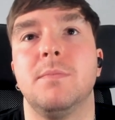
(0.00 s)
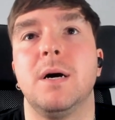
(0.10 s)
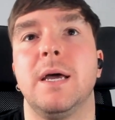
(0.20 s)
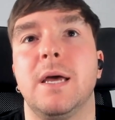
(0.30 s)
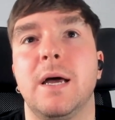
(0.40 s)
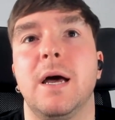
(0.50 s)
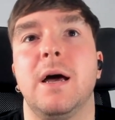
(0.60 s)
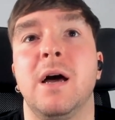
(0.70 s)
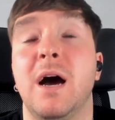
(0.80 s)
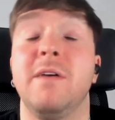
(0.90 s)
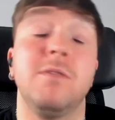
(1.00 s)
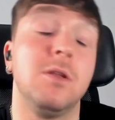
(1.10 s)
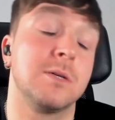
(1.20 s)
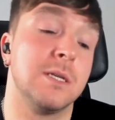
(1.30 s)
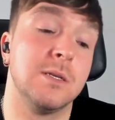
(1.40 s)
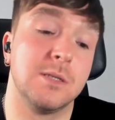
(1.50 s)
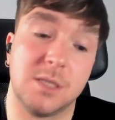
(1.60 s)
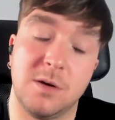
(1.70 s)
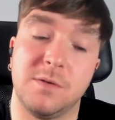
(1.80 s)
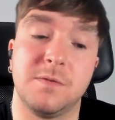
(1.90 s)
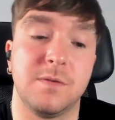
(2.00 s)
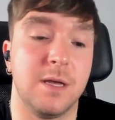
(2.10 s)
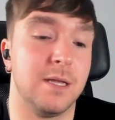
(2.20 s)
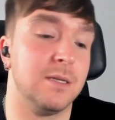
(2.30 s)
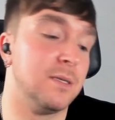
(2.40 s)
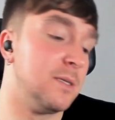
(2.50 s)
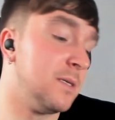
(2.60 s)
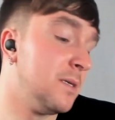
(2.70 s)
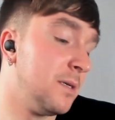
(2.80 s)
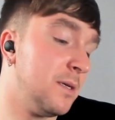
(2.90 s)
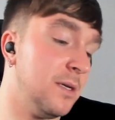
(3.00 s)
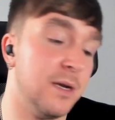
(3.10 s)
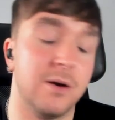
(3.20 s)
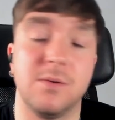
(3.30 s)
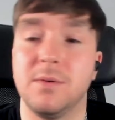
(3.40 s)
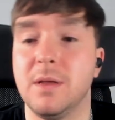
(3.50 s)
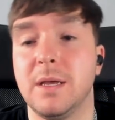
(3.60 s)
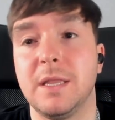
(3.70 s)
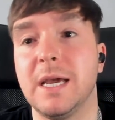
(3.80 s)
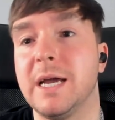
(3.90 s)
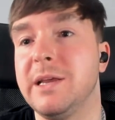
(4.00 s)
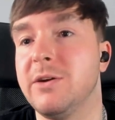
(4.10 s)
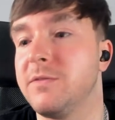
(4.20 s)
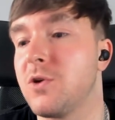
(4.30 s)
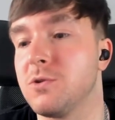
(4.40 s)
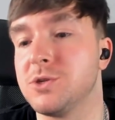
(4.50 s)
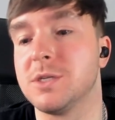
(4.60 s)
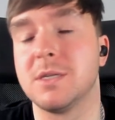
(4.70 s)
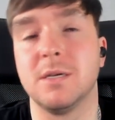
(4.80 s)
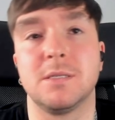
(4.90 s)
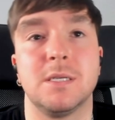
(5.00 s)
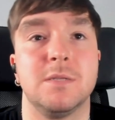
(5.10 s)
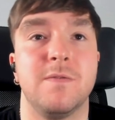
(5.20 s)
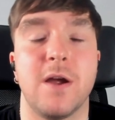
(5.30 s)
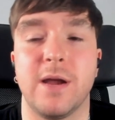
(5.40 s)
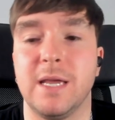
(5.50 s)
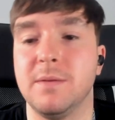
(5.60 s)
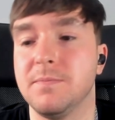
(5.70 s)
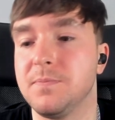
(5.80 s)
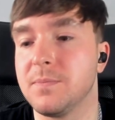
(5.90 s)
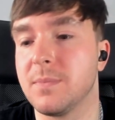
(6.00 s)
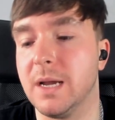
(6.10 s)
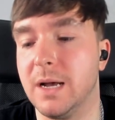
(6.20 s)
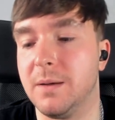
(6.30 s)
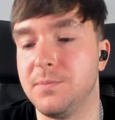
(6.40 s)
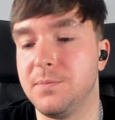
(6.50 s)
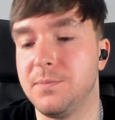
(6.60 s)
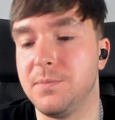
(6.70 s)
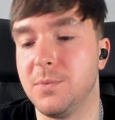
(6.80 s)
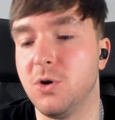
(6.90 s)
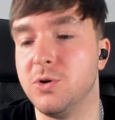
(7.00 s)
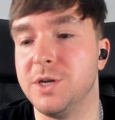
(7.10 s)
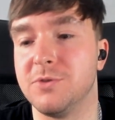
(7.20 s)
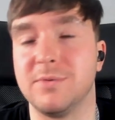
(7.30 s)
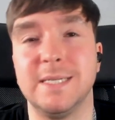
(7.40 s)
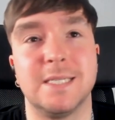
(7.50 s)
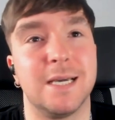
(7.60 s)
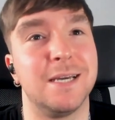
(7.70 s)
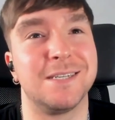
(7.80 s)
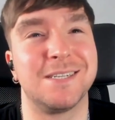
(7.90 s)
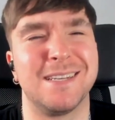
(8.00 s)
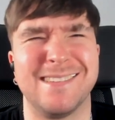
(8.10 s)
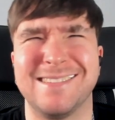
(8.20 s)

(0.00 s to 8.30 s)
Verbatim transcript: But I, I, I I've looked into stuff and you know the idea of consciousness is very under researched.